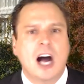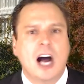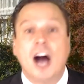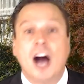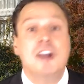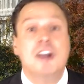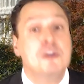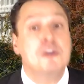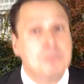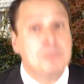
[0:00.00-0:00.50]

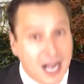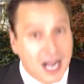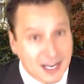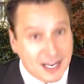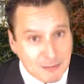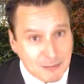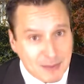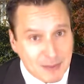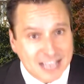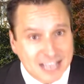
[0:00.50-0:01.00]
undermined
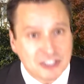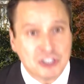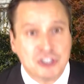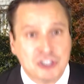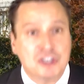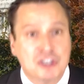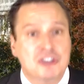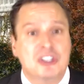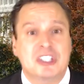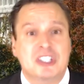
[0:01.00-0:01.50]
the
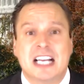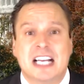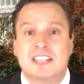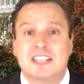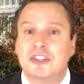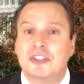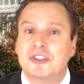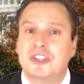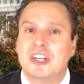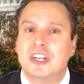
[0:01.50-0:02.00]
Massachusetts
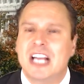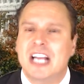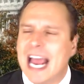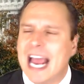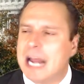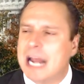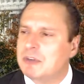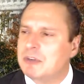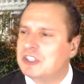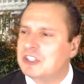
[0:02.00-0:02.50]
Constitution
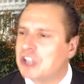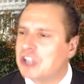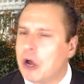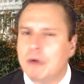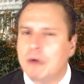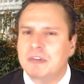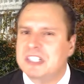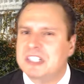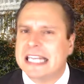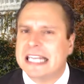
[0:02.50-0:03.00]
and was
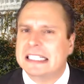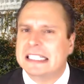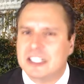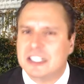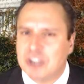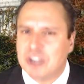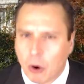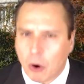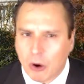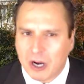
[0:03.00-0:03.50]
so
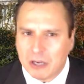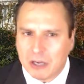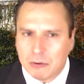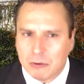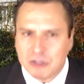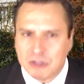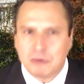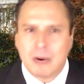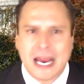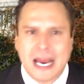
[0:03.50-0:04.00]
dictatorial
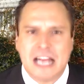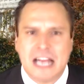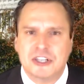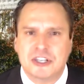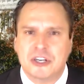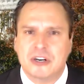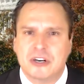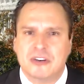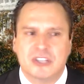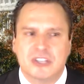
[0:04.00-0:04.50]
with grand
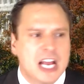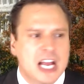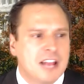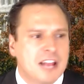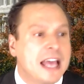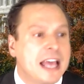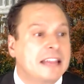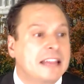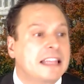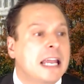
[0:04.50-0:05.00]
jurors
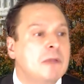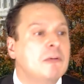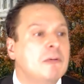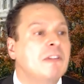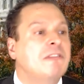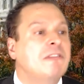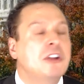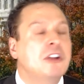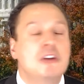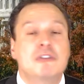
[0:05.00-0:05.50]
that they
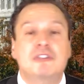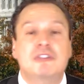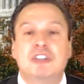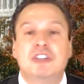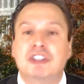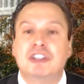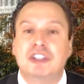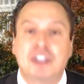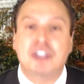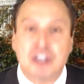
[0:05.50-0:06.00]
refused to
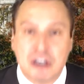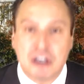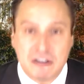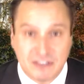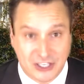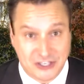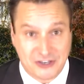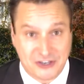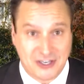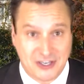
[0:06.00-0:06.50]
serve
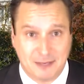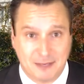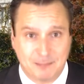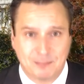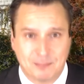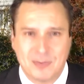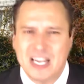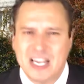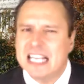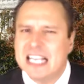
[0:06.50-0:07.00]
under him.
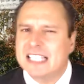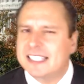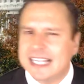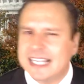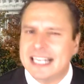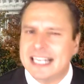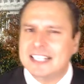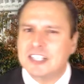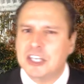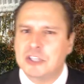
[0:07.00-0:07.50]

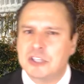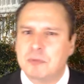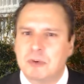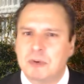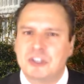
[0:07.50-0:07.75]
Citizens were